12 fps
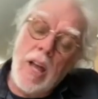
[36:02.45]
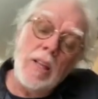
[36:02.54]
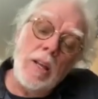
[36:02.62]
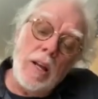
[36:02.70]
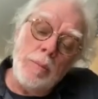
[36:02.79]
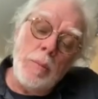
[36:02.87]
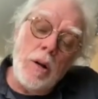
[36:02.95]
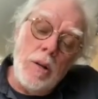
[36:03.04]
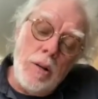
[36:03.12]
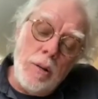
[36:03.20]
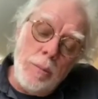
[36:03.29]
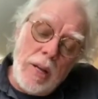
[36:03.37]
at, at my
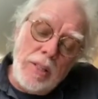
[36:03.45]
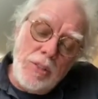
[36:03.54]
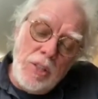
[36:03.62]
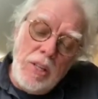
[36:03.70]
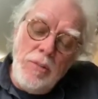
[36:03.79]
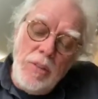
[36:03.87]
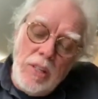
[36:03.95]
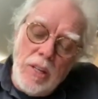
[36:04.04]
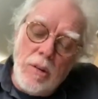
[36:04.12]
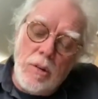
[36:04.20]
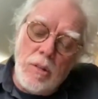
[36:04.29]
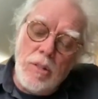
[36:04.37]
on my TV
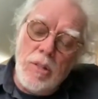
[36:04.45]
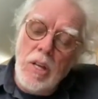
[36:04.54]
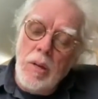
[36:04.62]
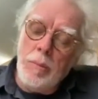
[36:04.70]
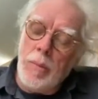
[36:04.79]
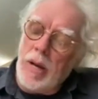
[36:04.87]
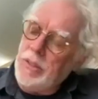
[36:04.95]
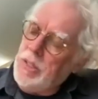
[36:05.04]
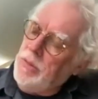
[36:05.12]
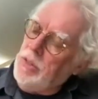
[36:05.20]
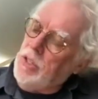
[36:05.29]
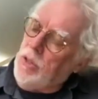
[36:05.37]
years, my
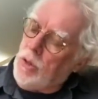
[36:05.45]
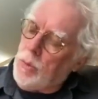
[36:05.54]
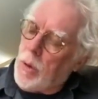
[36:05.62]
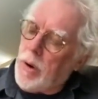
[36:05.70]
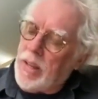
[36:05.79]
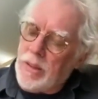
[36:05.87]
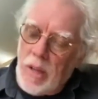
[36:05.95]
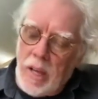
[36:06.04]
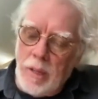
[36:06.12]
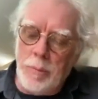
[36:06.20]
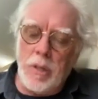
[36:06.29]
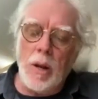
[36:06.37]
TV shows were at
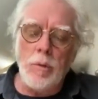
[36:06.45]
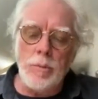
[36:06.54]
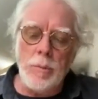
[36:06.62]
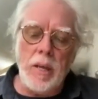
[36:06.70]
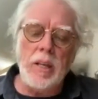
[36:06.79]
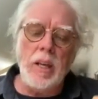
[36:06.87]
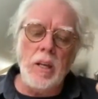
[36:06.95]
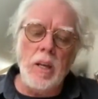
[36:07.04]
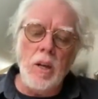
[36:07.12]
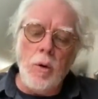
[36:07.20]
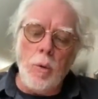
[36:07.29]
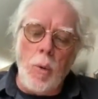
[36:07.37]
night, but I was making
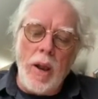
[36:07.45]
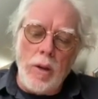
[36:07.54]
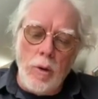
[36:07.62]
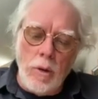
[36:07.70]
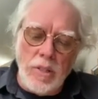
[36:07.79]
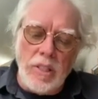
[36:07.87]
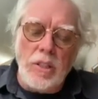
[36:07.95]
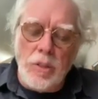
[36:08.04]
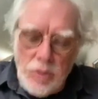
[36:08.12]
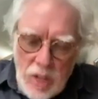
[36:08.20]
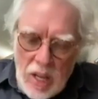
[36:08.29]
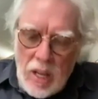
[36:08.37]
records in the
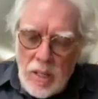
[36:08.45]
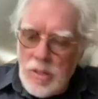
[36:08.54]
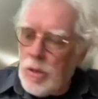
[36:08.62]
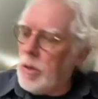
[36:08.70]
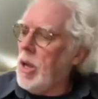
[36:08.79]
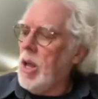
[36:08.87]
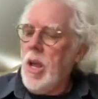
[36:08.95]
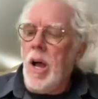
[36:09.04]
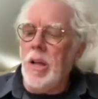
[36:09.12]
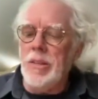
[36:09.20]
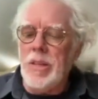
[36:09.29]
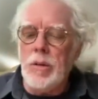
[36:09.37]
day. So
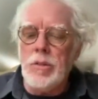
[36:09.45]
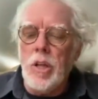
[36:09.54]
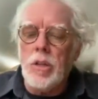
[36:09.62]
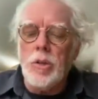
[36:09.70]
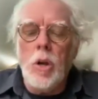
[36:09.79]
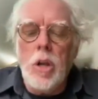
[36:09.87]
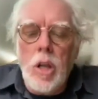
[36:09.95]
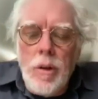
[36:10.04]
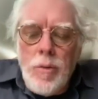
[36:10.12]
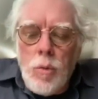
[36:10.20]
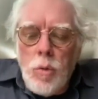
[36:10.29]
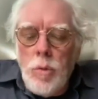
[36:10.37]
there's not a lot
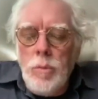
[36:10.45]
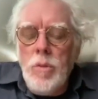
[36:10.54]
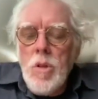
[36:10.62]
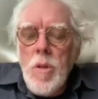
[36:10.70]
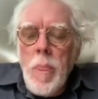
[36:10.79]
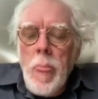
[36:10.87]
of room